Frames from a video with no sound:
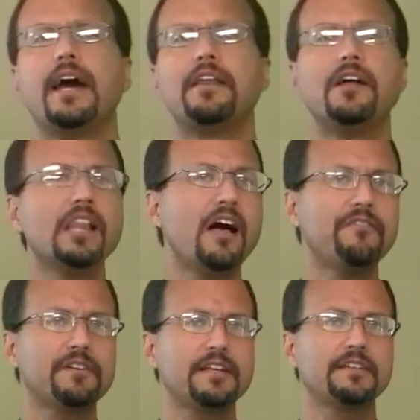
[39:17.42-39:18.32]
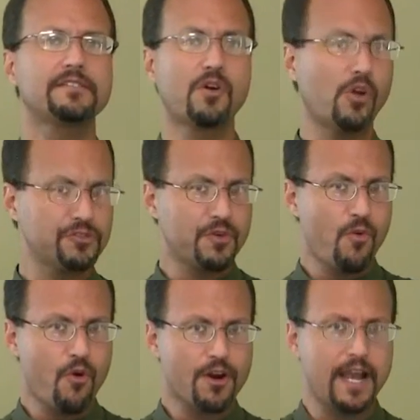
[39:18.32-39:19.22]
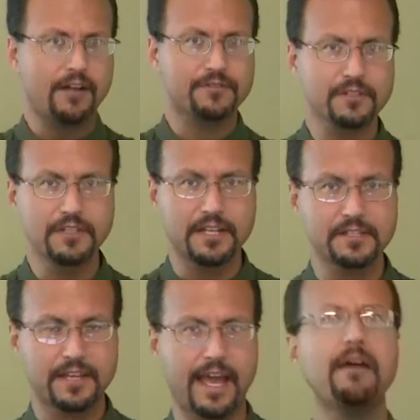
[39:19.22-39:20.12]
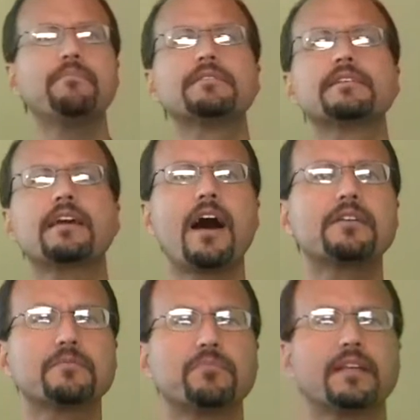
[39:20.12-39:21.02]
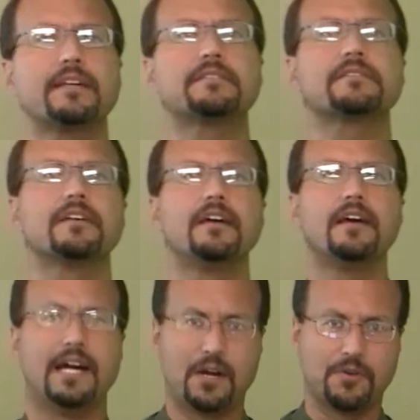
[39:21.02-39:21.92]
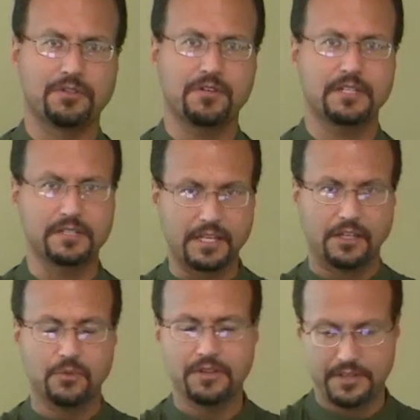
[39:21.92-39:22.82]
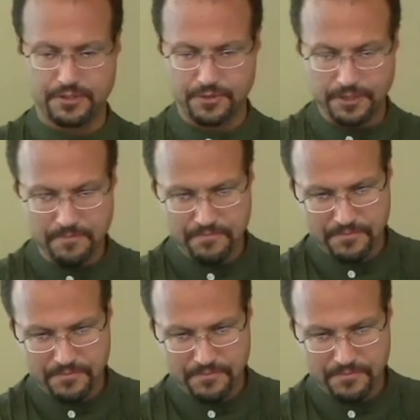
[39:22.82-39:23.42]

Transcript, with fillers: And Holofernes holds a war council in his camp as he contemplates how he's going to deal with Israel.